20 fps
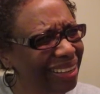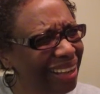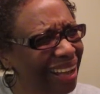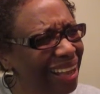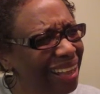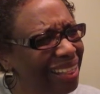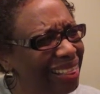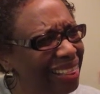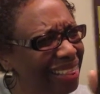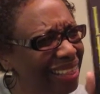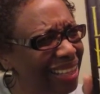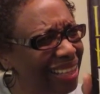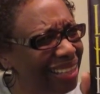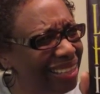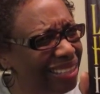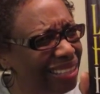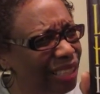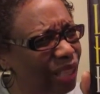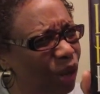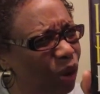I
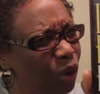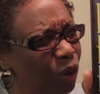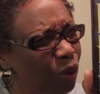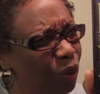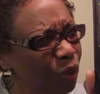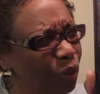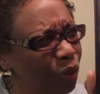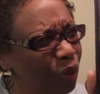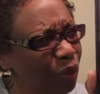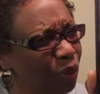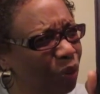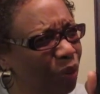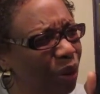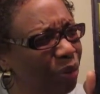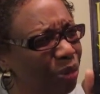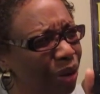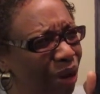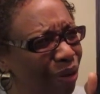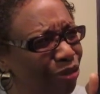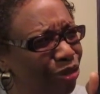think so.
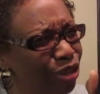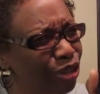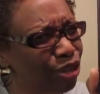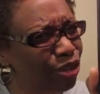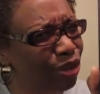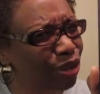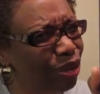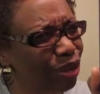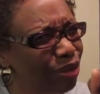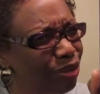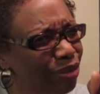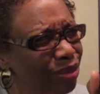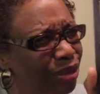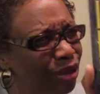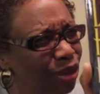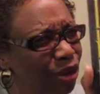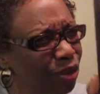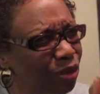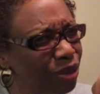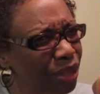I'm not for sure.
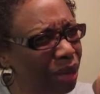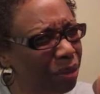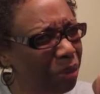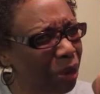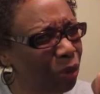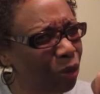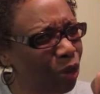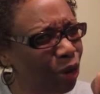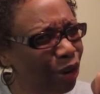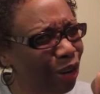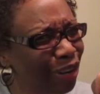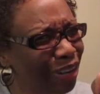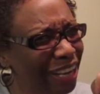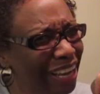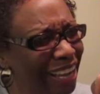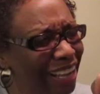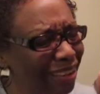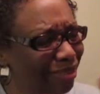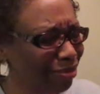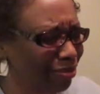So don't take my word on
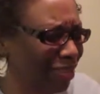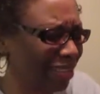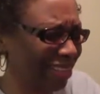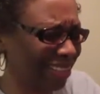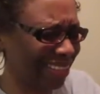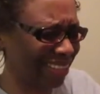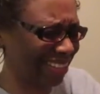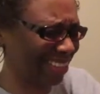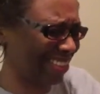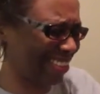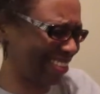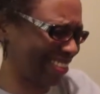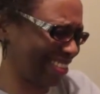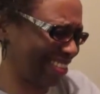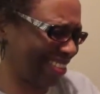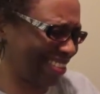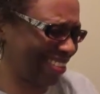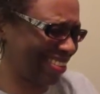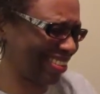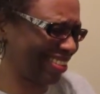
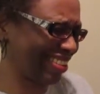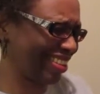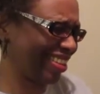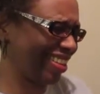that.